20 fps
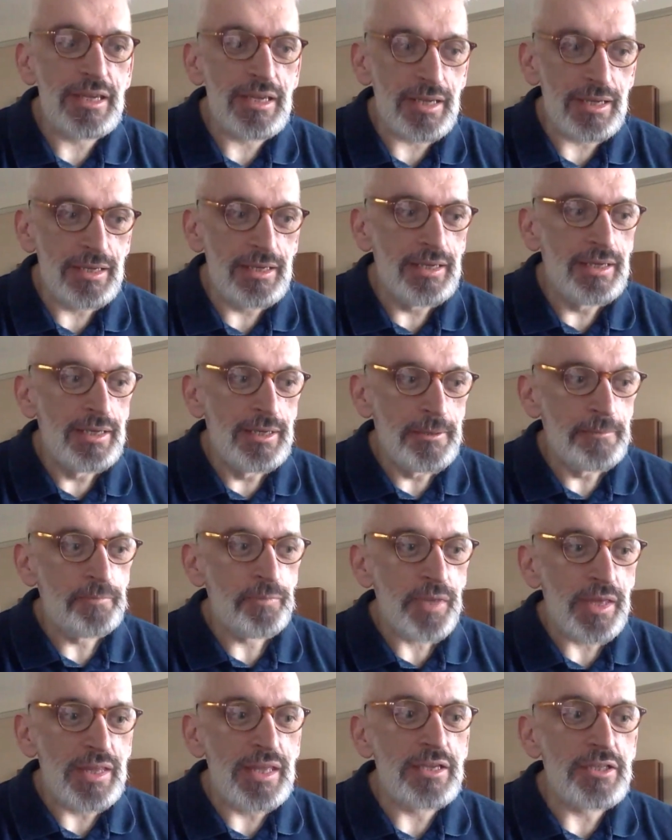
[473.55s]
I think
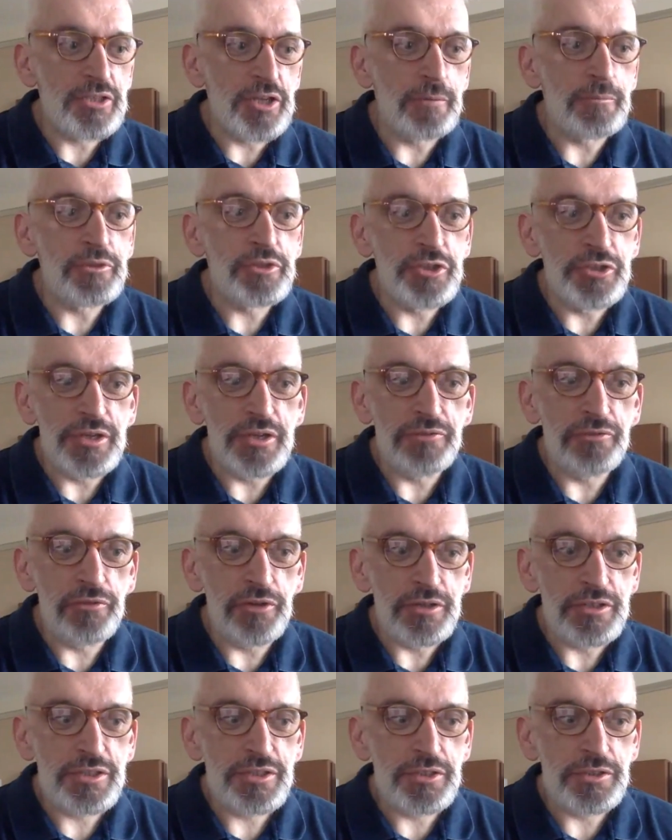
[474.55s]
it's an opportunity for
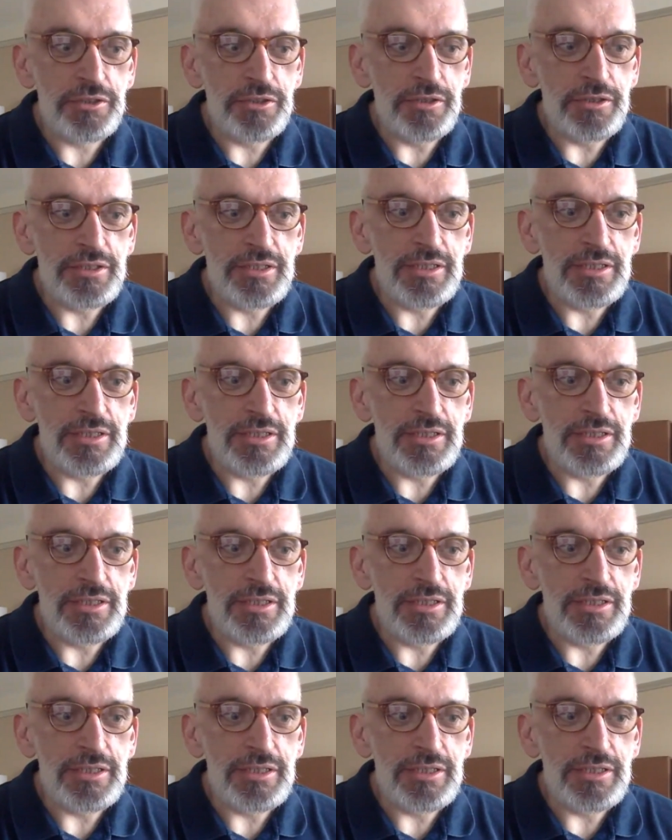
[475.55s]
us to